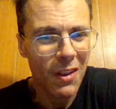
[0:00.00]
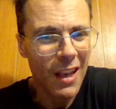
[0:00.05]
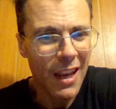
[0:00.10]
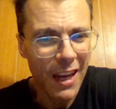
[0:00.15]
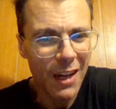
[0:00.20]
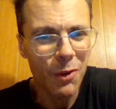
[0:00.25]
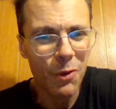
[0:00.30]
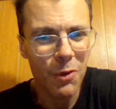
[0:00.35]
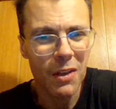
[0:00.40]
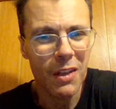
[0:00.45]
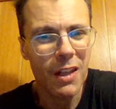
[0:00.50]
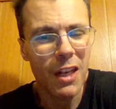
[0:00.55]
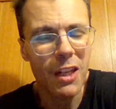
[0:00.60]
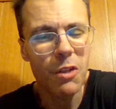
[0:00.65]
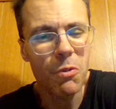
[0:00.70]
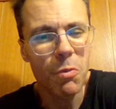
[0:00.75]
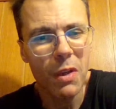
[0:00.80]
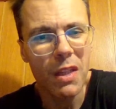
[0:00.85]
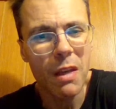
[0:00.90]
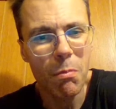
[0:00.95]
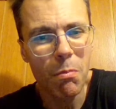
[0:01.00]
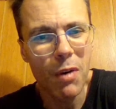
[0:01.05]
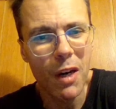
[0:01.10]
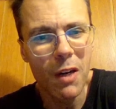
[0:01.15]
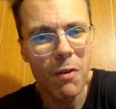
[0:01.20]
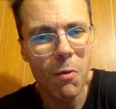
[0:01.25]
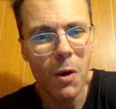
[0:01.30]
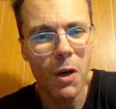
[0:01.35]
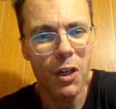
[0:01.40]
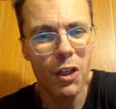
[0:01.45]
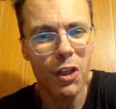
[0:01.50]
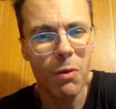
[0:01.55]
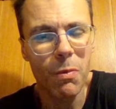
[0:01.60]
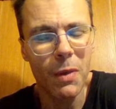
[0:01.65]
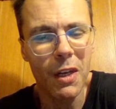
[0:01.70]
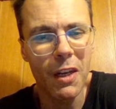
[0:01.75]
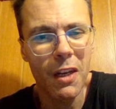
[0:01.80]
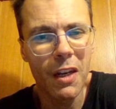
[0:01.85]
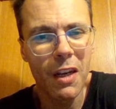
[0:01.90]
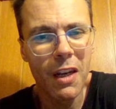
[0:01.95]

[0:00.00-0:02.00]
healthy. That's where they brainwashed me.